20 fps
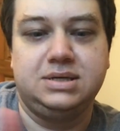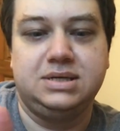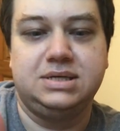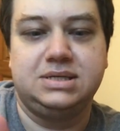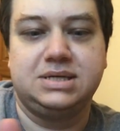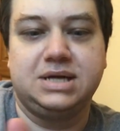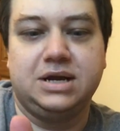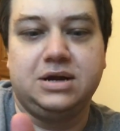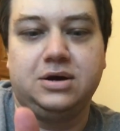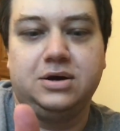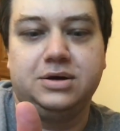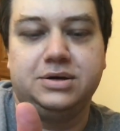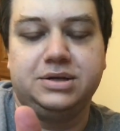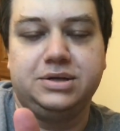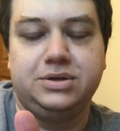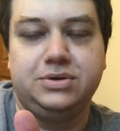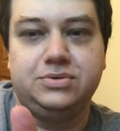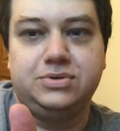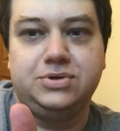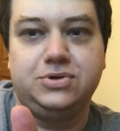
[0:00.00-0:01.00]
it's kind of hard to
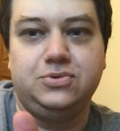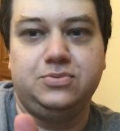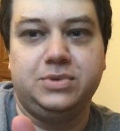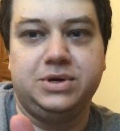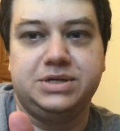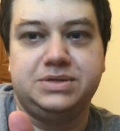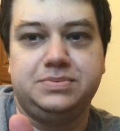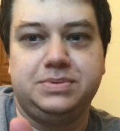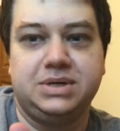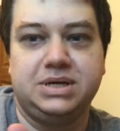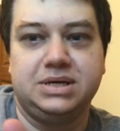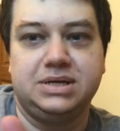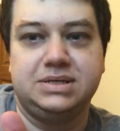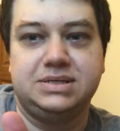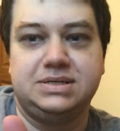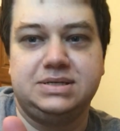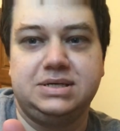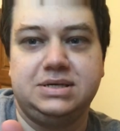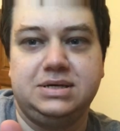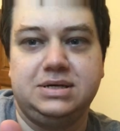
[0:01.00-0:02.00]
do too much
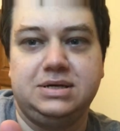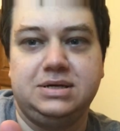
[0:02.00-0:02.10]
because